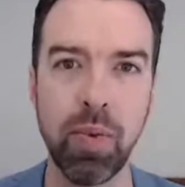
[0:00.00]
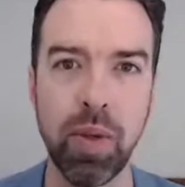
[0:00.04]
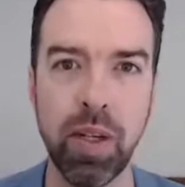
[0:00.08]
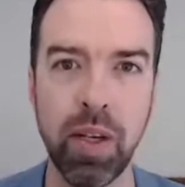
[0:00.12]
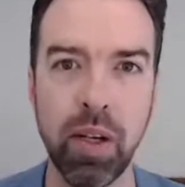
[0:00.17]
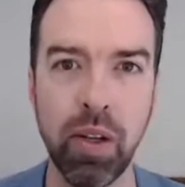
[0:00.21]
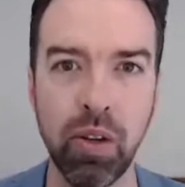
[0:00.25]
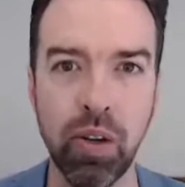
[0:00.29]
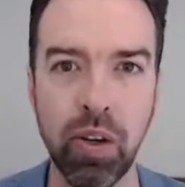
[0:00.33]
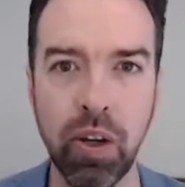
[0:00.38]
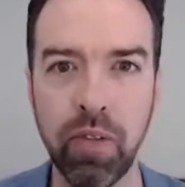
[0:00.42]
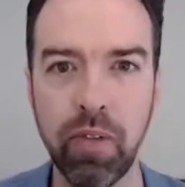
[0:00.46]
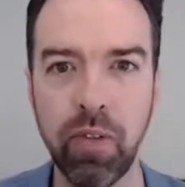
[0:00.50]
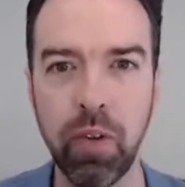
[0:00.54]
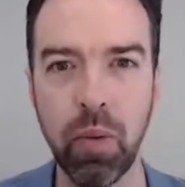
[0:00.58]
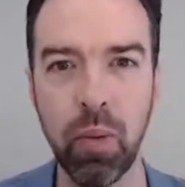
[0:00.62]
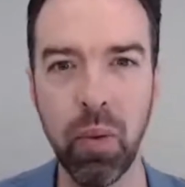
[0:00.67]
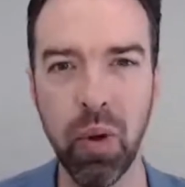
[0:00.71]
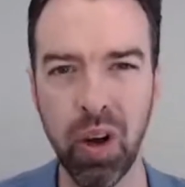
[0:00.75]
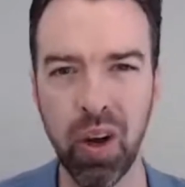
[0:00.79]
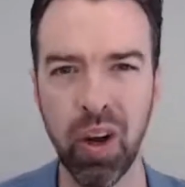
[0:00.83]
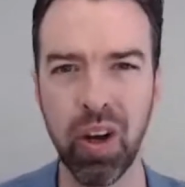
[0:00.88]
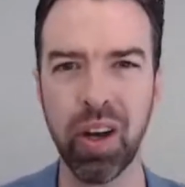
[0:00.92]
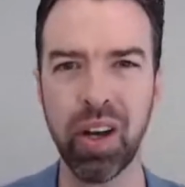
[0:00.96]
when you're looking for
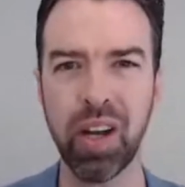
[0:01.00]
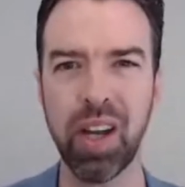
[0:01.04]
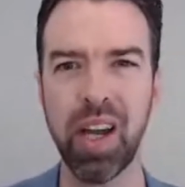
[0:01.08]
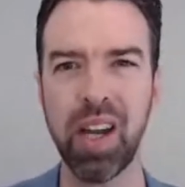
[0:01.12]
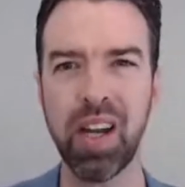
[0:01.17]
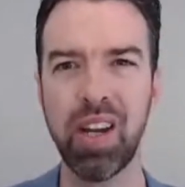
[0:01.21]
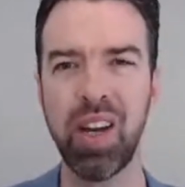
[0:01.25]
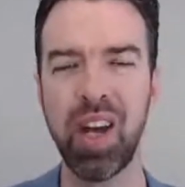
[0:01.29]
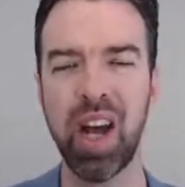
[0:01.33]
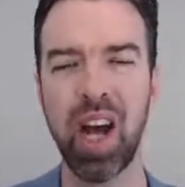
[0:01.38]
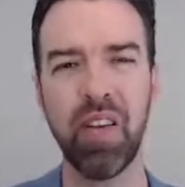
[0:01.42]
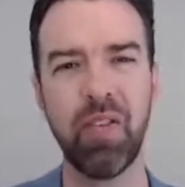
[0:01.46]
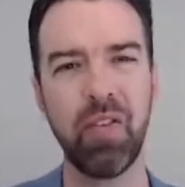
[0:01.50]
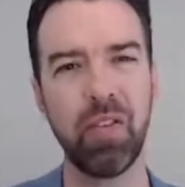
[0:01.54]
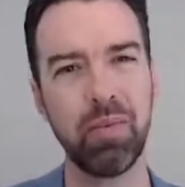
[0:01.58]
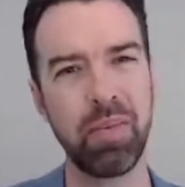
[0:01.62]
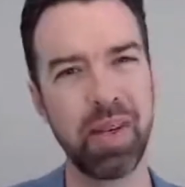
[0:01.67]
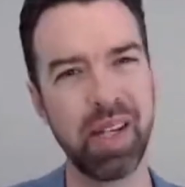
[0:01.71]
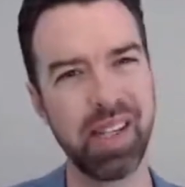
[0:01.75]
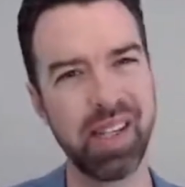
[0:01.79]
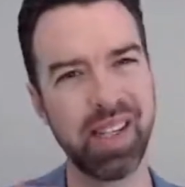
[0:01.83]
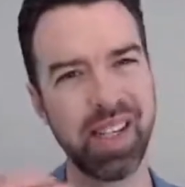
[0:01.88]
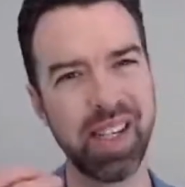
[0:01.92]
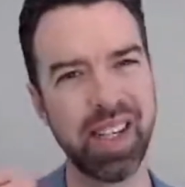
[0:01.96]
work and you haven't
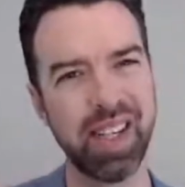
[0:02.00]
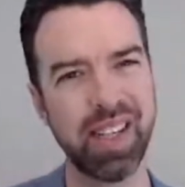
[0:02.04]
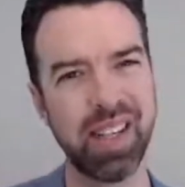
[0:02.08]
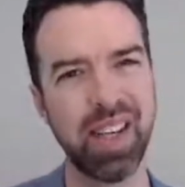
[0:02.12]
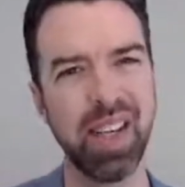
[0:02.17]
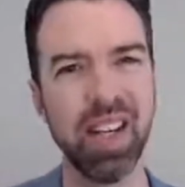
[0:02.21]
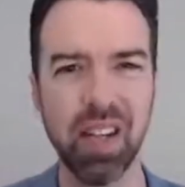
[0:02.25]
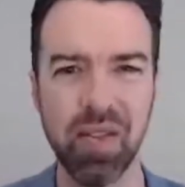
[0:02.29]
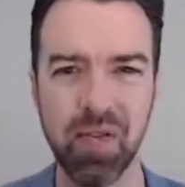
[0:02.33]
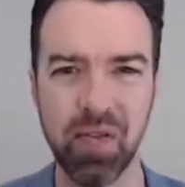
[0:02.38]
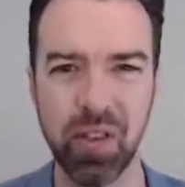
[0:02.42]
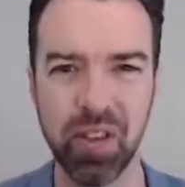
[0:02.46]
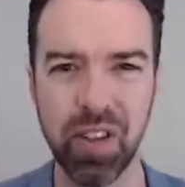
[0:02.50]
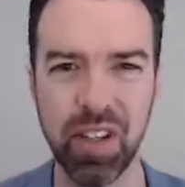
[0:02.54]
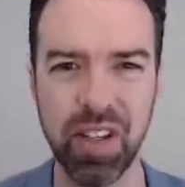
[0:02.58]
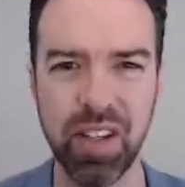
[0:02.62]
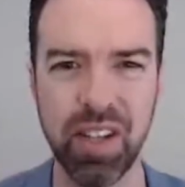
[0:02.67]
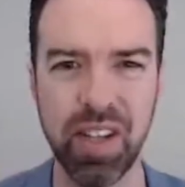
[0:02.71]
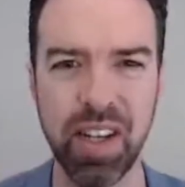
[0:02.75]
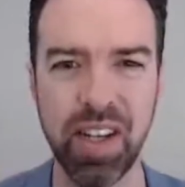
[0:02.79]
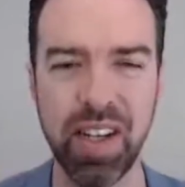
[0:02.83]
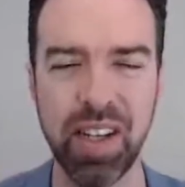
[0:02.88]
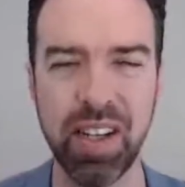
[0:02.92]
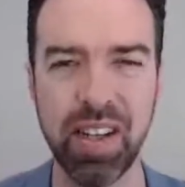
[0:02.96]
been successful
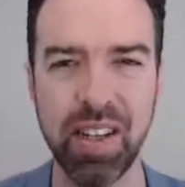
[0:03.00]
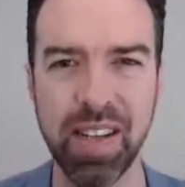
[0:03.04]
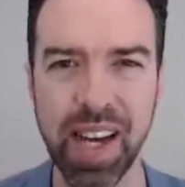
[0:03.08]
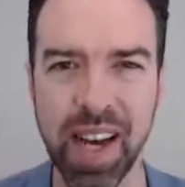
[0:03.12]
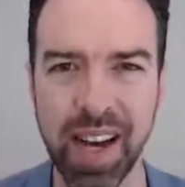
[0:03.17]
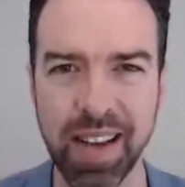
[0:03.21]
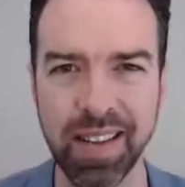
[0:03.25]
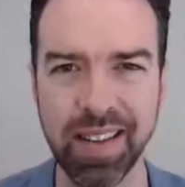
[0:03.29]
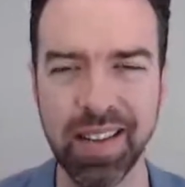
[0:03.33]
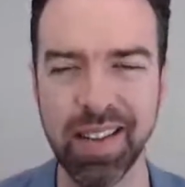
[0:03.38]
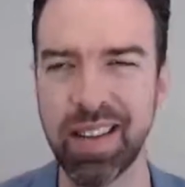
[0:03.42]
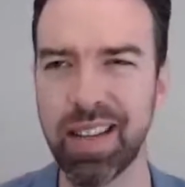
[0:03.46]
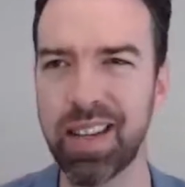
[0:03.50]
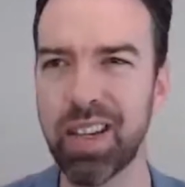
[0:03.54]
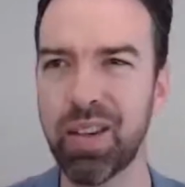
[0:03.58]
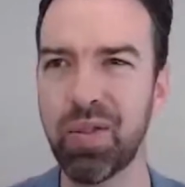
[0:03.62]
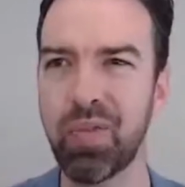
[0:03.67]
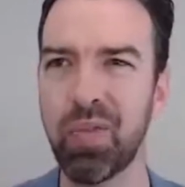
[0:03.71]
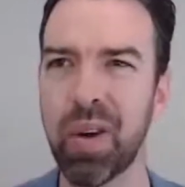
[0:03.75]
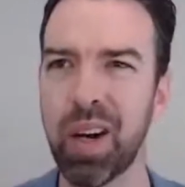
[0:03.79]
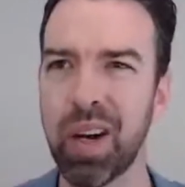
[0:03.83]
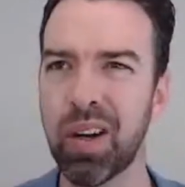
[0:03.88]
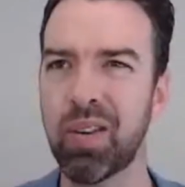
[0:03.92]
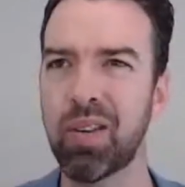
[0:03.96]
is you can start to think,
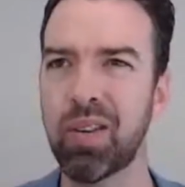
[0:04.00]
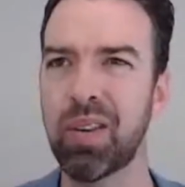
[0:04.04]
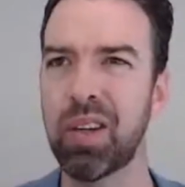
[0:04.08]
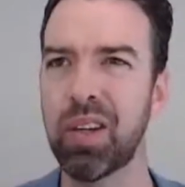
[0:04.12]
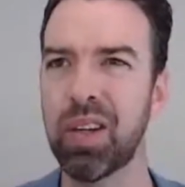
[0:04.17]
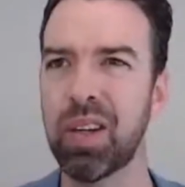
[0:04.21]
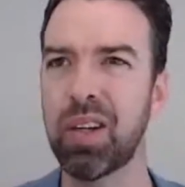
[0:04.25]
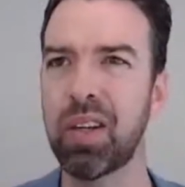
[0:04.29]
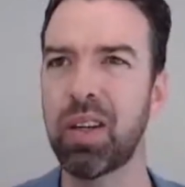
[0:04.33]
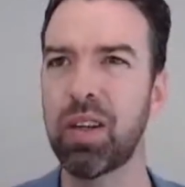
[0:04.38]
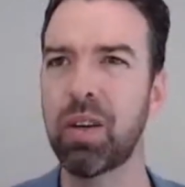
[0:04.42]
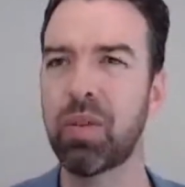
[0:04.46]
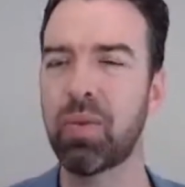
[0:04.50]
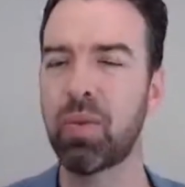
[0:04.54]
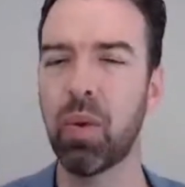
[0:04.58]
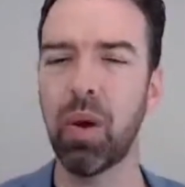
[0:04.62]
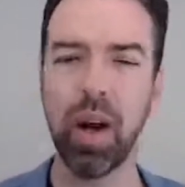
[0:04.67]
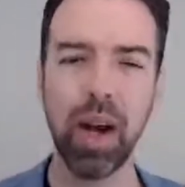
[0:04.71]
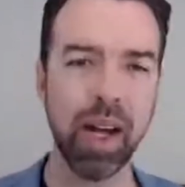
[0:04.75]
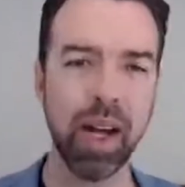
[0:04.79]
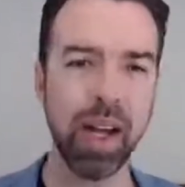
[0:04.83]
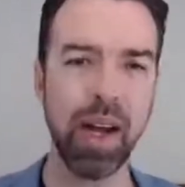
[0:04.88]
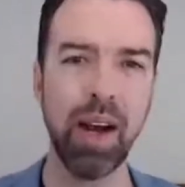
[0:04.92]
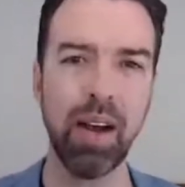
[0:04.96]
well,
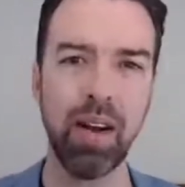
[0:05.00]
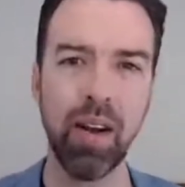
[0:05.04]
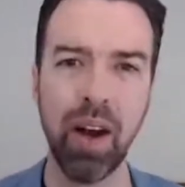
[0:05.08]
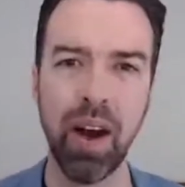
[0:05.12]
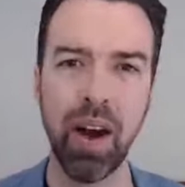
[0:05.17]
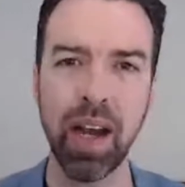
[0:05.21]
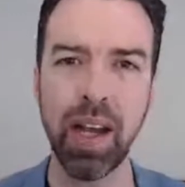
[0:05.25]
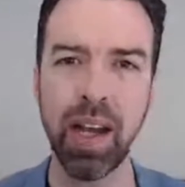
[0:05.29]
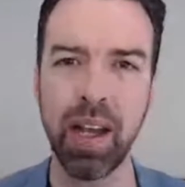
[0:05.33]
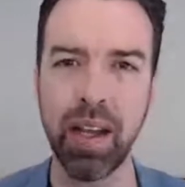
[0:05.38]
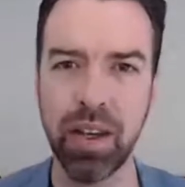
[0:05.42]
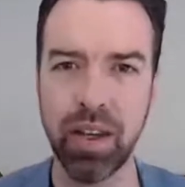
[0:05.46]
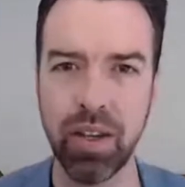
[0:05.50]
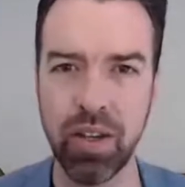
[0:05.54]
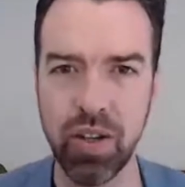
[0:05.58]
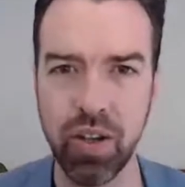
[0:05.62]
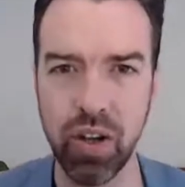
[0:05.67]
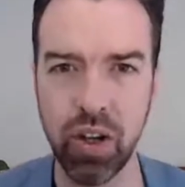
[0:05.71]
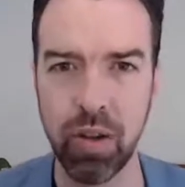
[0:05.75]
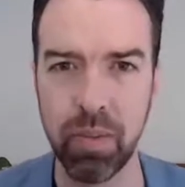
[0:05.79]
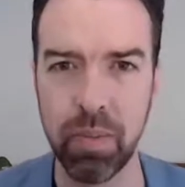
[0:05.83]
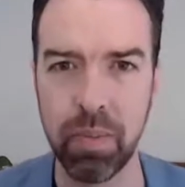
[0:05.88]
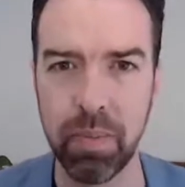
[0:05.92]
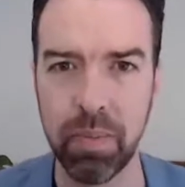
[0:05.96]
why can't I get a
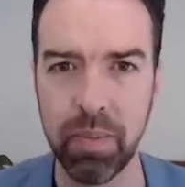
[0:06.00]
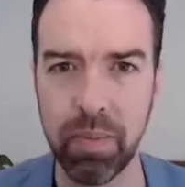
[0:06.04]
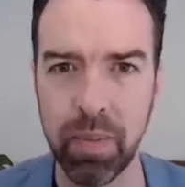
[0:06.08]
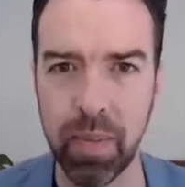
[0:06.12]
job?